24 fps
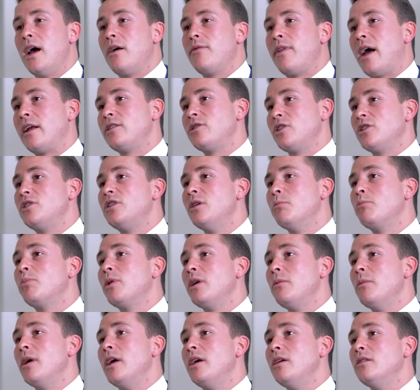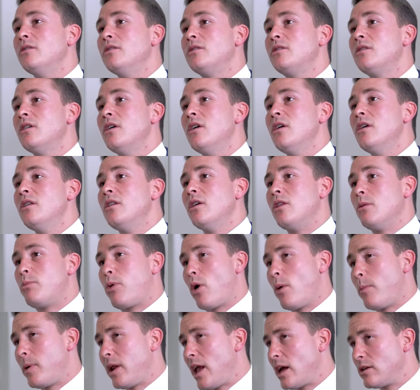Now that just simply means that the
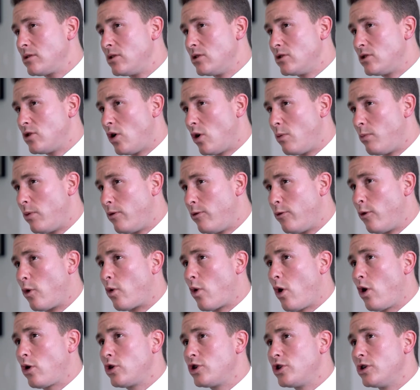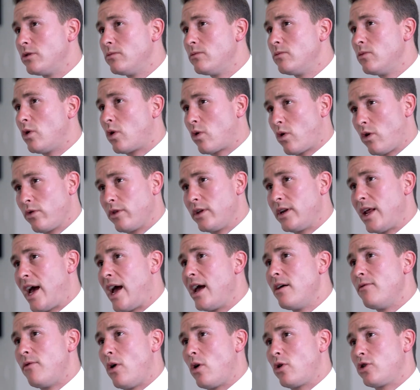property hasn't sold before auction or on the
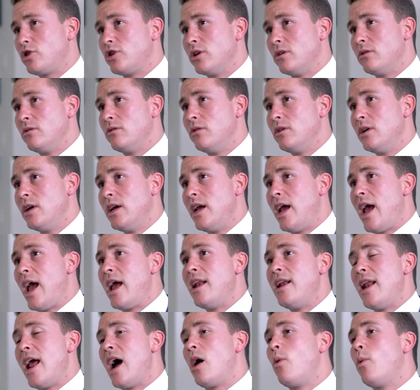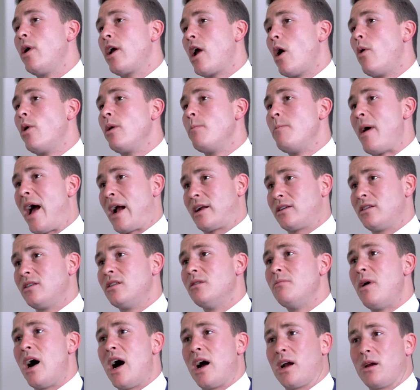day of auction, and now we're going back to
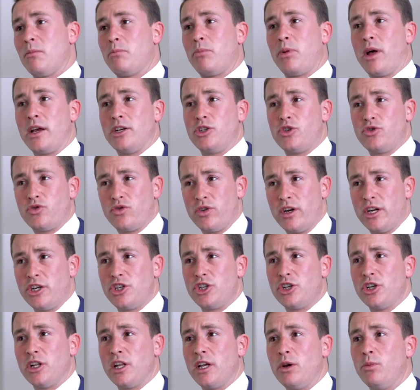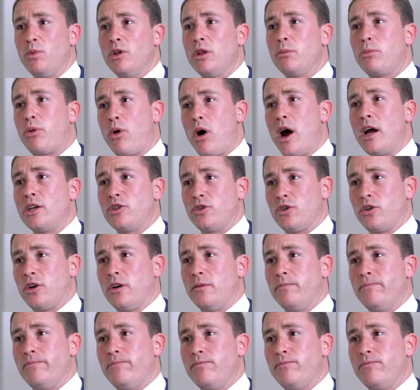the marketplace traditionally with a price on it.